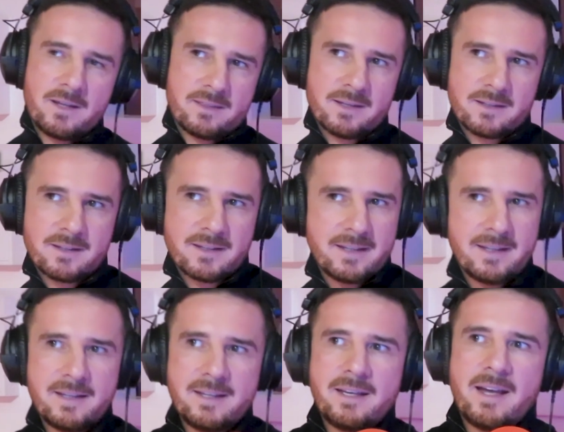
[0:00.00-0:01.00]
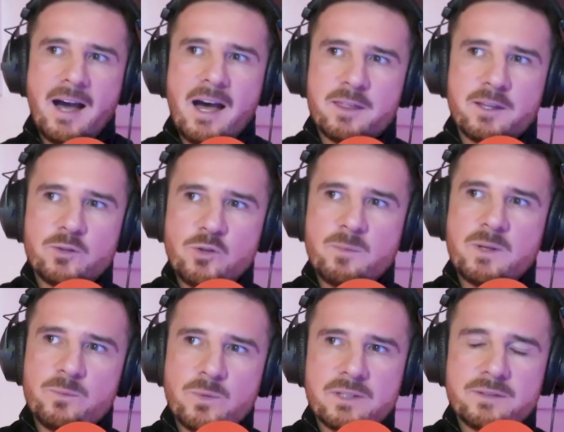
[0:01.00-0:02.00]
I think Arthur
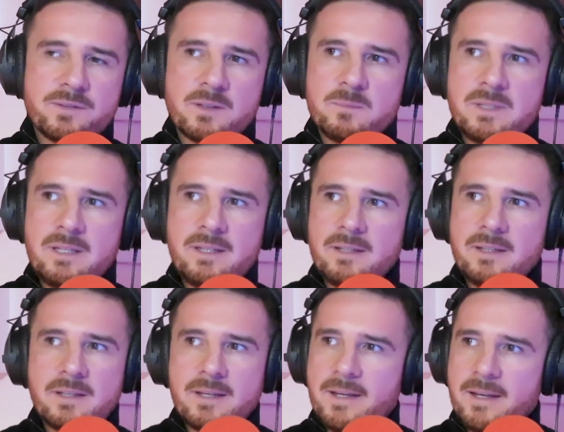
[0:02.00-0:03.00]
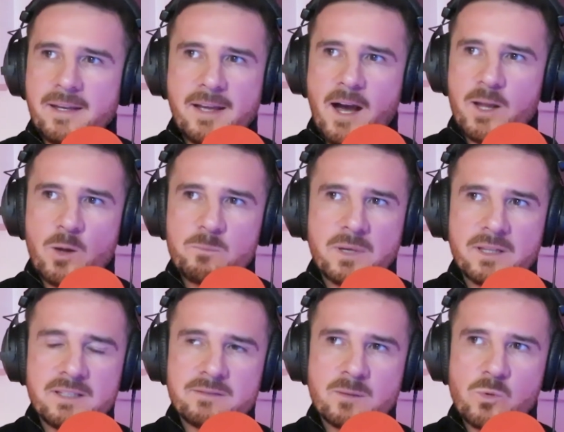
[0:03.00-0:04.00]
Numan was for me an
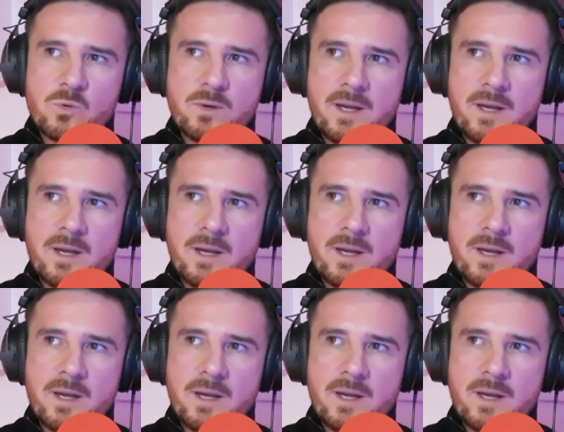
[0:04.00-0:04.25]
unbelievable